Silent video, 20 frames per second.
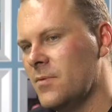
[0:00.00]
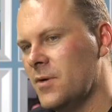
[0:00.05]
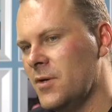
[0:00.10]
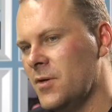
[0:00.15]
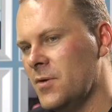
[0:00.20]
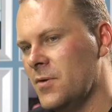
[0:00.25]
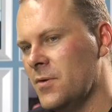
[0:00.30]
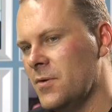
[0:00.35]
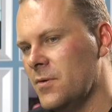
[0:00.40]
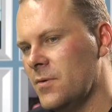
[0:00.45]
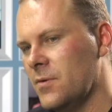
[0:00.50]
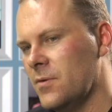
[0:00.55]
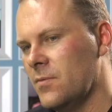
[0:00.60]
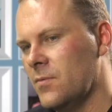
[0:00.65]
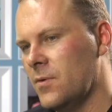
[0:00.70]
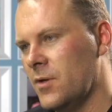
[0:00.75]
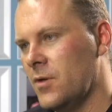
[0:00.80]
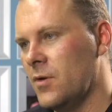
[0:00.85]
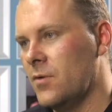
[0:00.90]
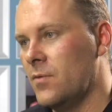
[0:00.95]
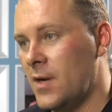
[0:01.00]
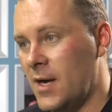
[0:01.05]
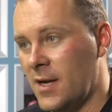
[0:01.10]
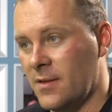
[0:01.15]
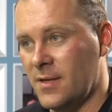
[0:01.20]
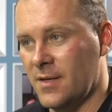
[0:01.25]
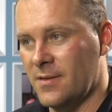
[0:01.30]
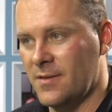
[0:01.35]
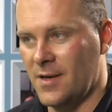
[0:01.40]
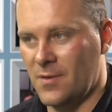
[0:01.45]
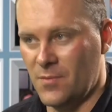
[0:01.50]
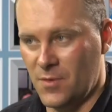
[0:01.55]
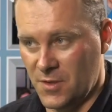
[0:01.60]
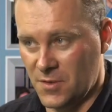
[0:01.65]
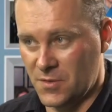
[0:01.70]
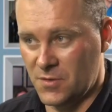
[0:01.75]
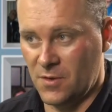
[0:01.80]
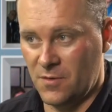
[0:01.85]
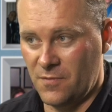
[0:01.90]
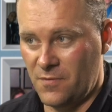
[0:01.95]
Were you around that time?
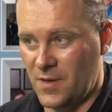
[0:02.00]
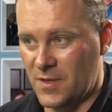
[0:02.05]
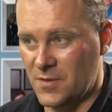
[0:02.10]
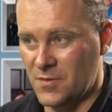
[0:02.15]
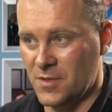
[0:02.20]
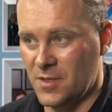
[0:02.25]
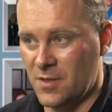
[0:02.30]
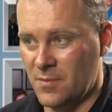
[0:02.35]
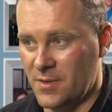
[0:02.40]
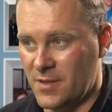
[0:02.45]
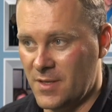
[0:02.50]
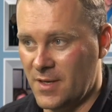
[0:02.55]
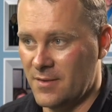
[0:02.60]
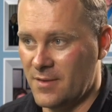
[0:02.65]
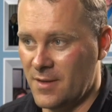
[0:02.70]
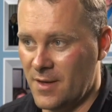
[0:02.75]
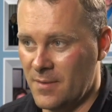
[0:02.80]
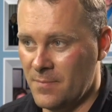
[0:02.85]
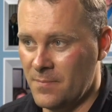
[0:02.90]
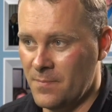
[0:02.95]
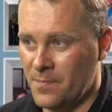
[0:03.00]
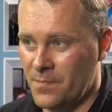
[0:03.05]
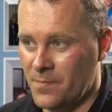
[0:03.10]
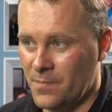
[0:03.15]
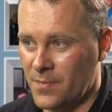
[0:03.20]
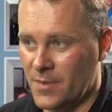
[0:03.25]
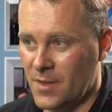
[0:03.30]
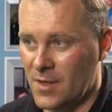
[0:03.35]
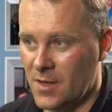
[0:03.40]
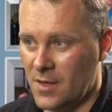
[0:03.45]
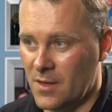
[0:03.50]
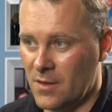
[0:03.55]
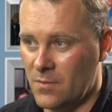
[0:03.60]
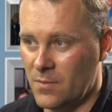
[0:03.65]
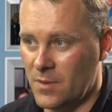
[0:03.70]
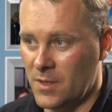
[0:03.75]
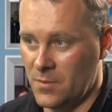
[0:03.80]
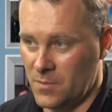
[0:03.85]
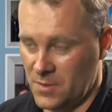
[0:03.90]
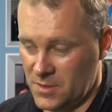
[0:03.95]
Were you still friends with him at that time
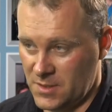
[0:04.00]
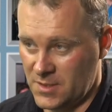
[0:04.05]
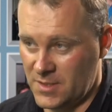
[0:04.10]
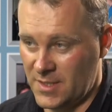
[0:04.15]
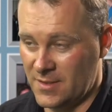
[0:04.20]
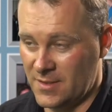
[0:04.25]
when he was